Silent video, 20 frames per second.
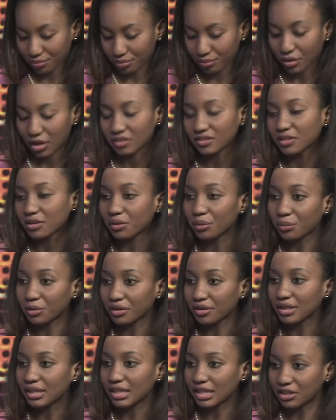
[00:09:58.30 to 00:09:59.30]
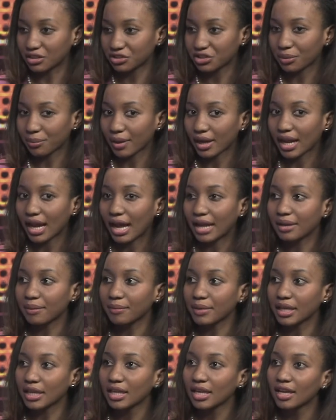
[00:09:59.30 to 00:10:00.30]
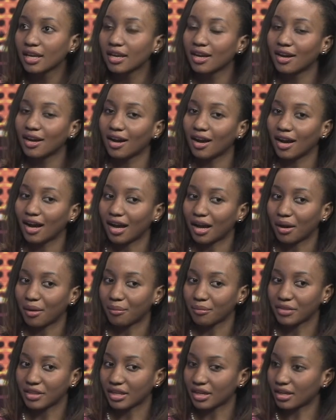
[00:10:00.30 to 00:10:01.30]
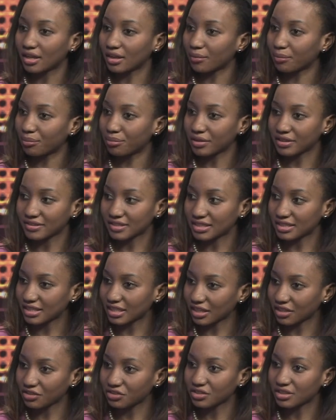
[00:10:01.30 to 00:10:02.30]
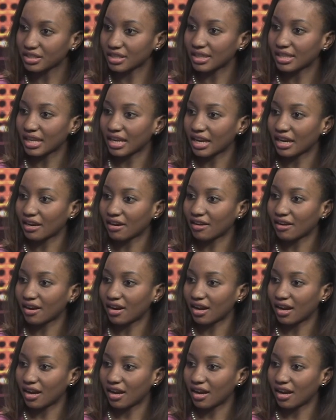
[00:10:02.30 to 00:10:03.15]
Boston Community Leadership Academy. Did a presentation there,